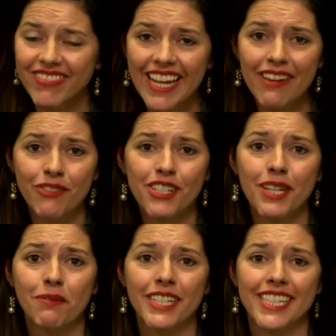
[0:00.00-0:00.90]
and for
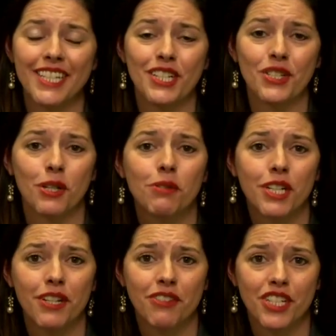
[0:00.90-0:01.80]
some reason, the
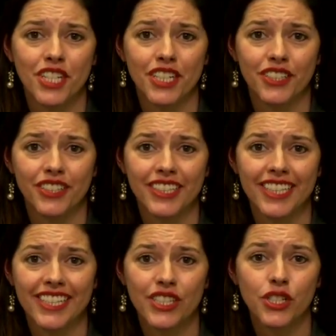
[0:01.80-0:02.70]
description of the shield
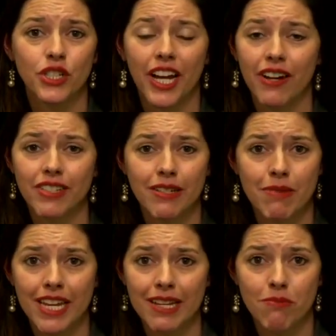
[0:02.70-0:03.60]
stood out to
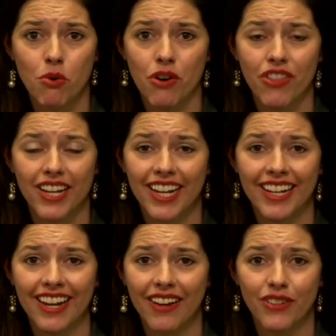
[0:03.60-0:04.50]
me more than
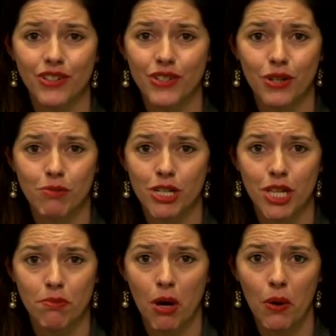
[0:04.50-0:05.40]
any other description
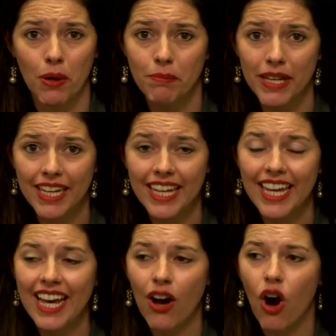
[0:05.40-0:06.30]
in the poem.
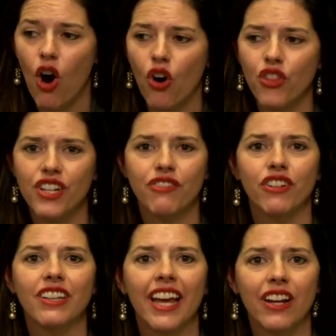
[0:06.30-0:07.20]
All the
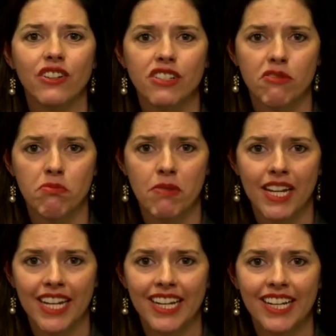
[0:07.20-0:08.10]
different layers of
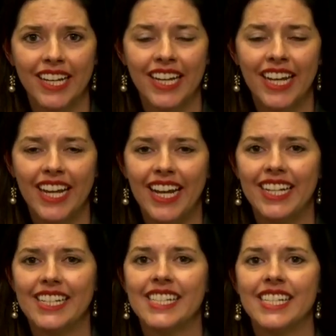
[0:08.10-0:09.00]
meaning.
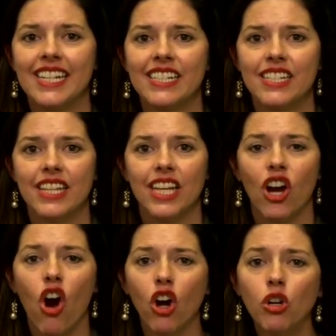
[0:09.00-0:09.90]
In a sense, the
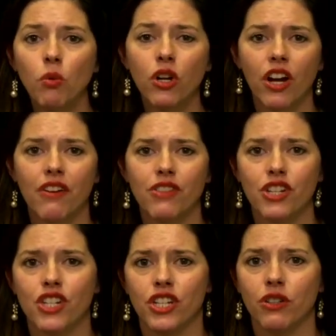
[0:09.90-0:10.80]
artwork of the
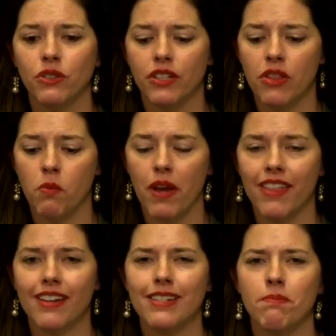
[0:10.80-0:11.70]
shield and the way
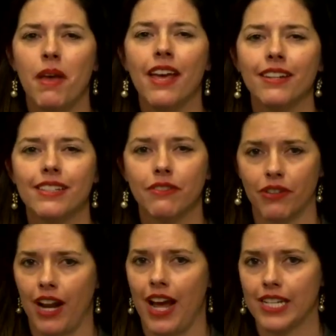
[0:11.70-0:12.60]
that it depicts
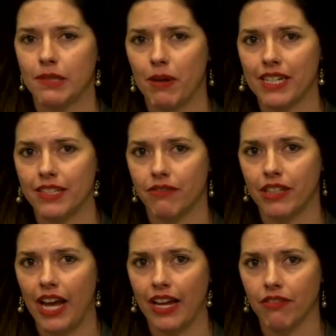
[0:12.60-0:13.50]
different aspects of
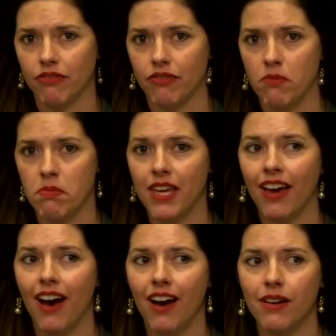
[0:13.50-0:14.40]
life
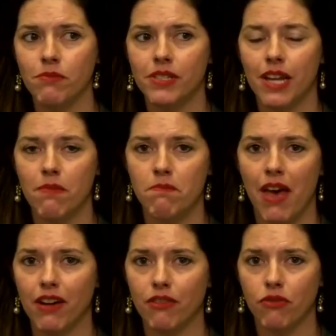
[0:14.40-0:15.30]
becomes a
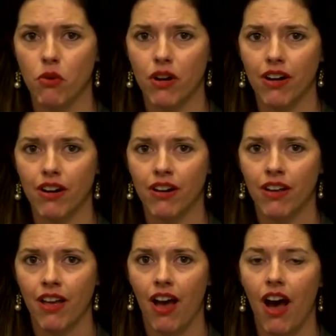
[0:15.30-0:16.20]
metaphor
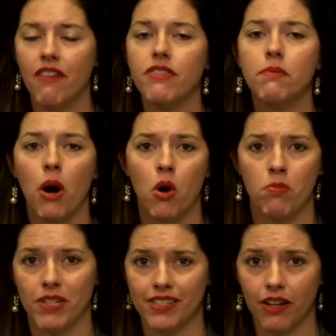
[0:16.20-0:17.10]
of the
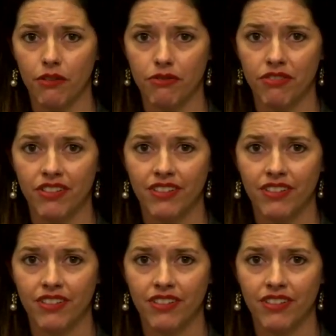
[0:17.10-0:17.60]
poem itself.